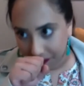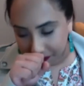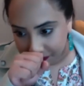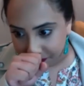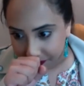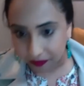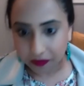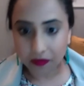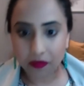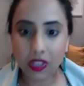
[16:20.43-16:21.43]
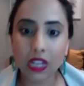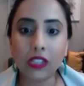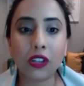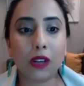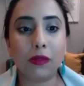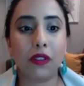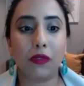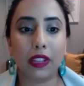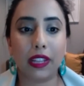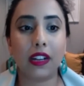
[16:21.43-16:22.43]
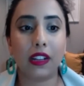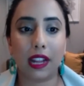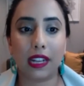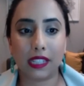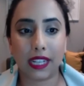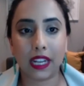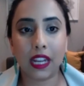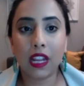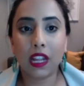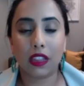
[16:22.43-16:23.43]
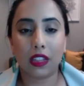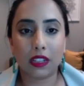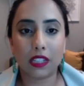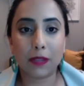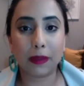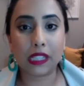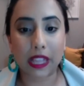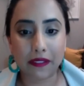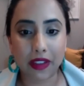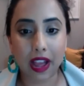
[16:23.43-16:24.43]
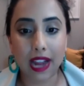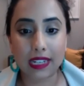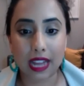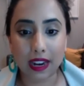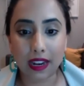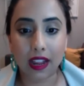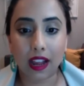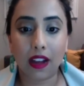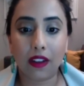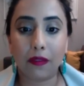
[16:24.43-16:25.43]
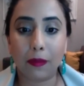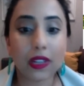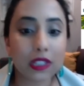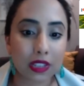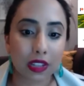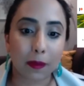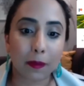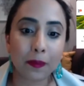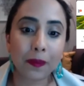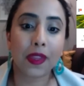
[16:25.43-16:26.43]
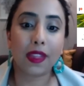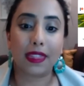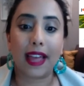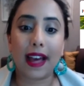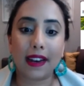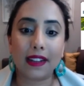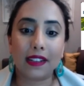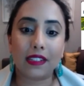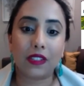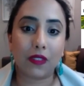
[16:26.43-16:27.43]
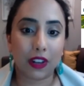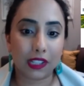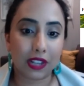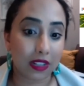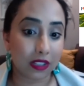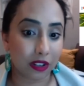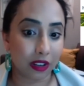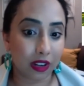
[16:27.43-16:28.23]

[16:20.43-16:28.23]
in terms of really collecting the specific identity of Muslim, that is very challenging.